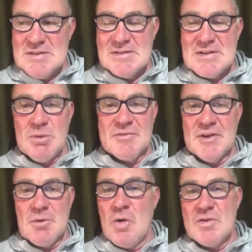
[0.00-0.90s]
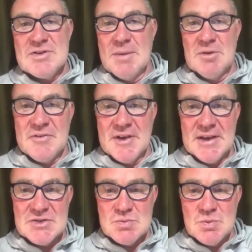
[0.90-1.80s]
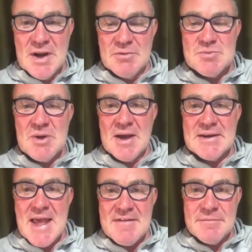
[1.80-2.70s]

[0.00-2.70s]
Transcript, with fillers: over double figures where I was behind Nev.